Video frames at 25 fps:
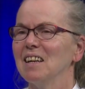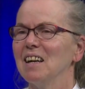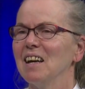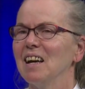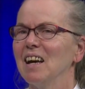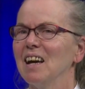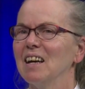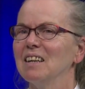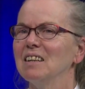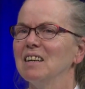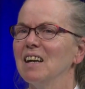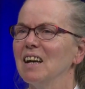
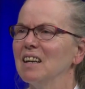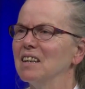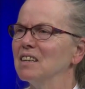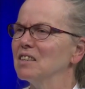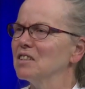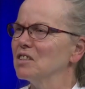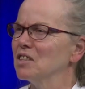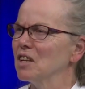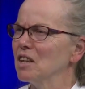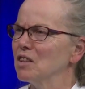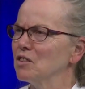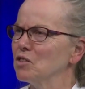And yet
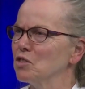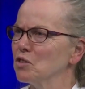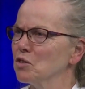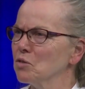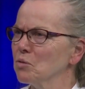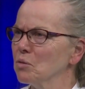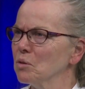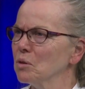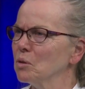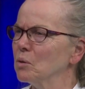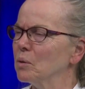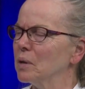it's
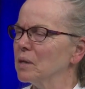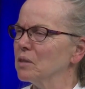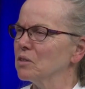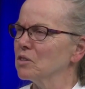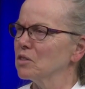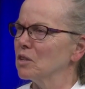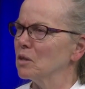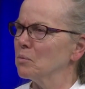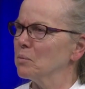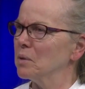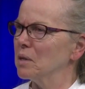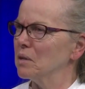true. And
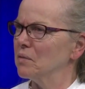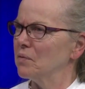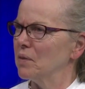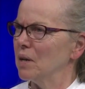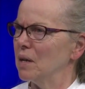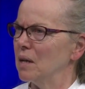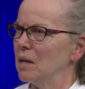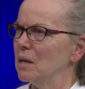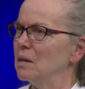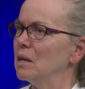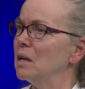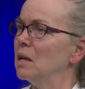so, but
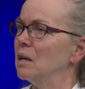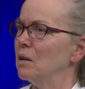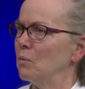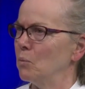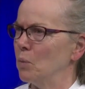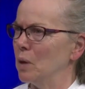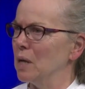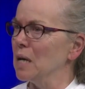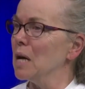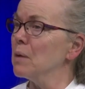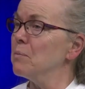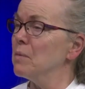
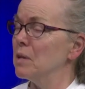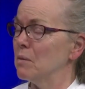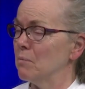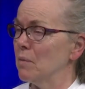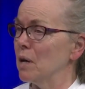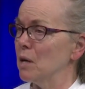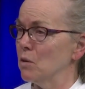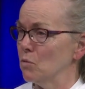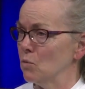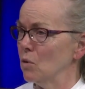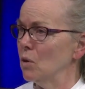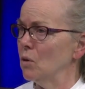when I'm in
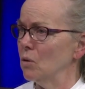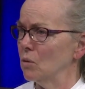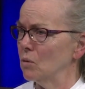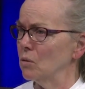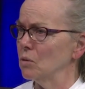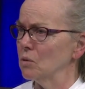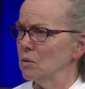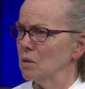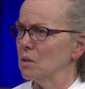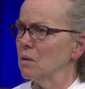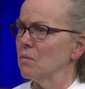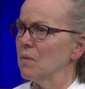my
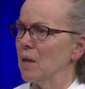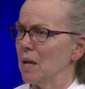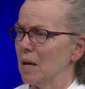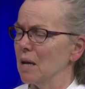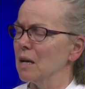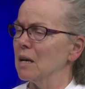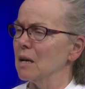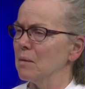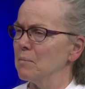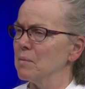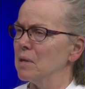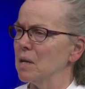roles, then
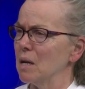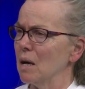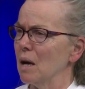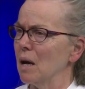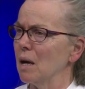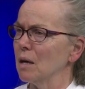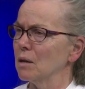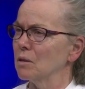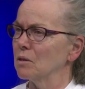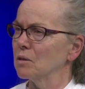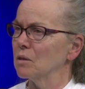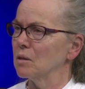I'm the
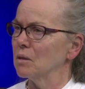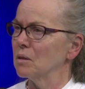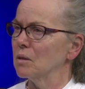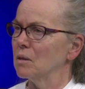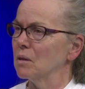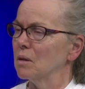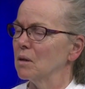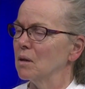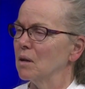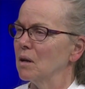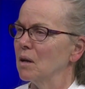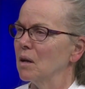actor.
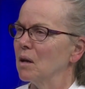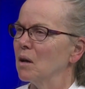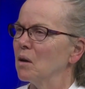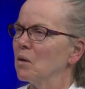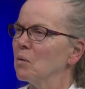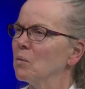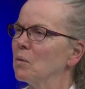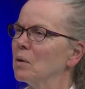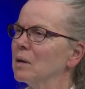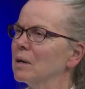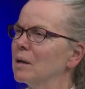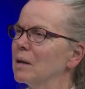
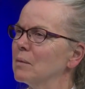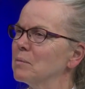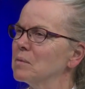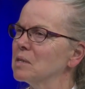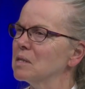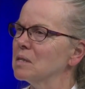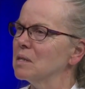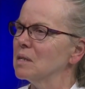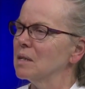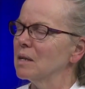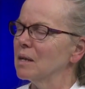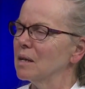When I'm
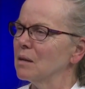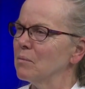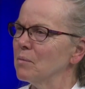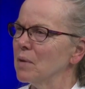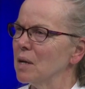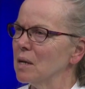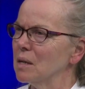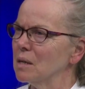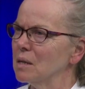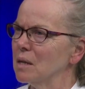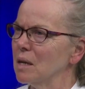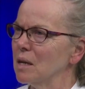sitting in
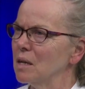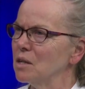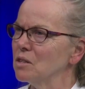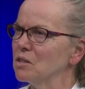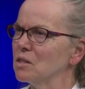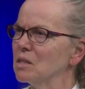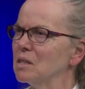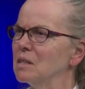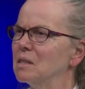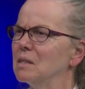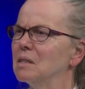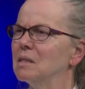
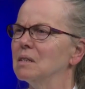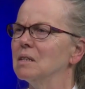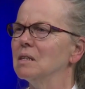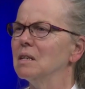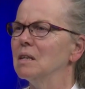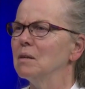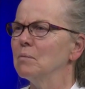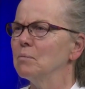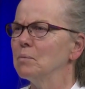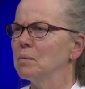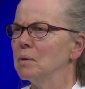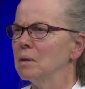meditation,
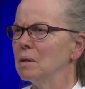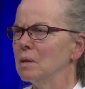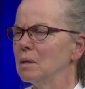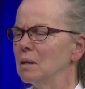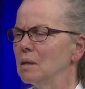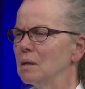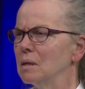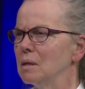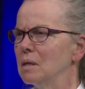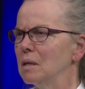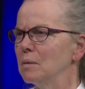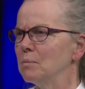
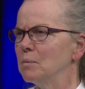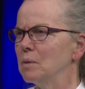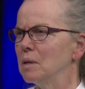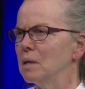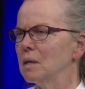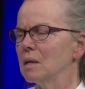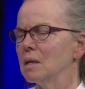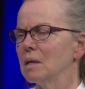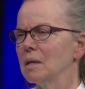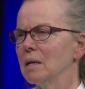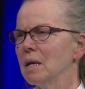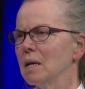deeply,
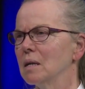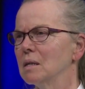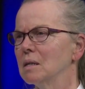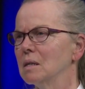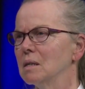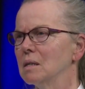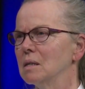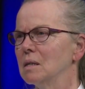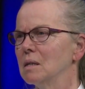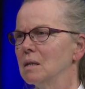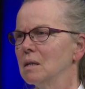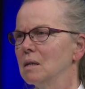deeply
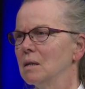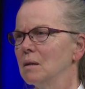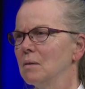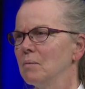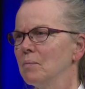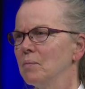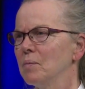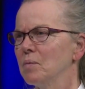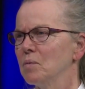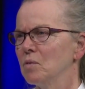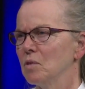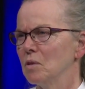connected
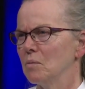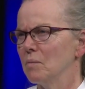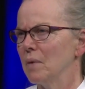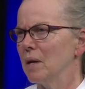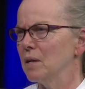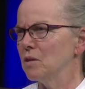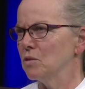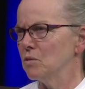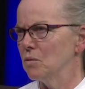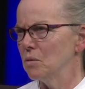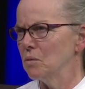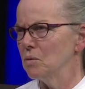to
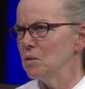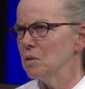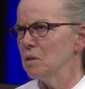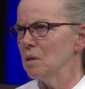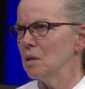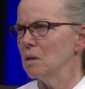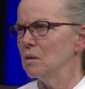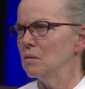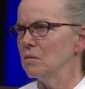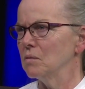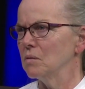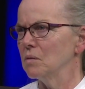my true
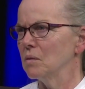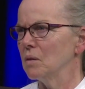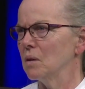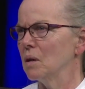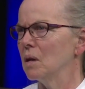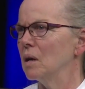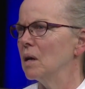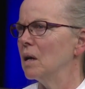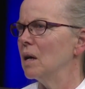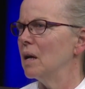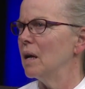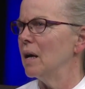self
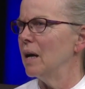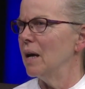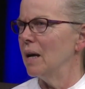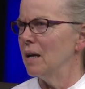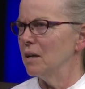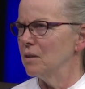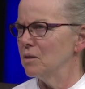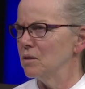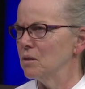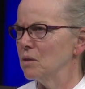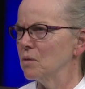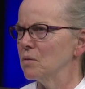
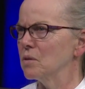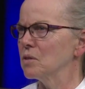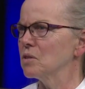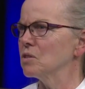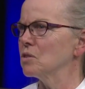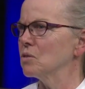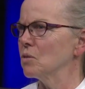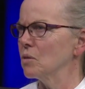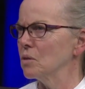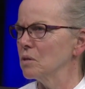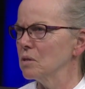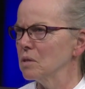and to the
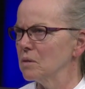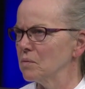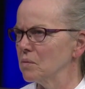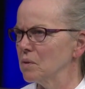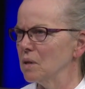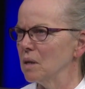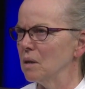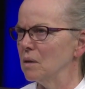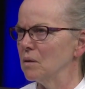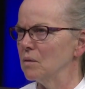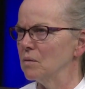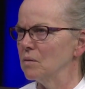source of
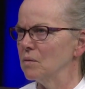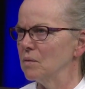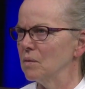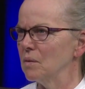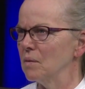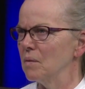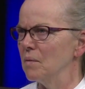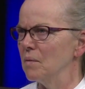love,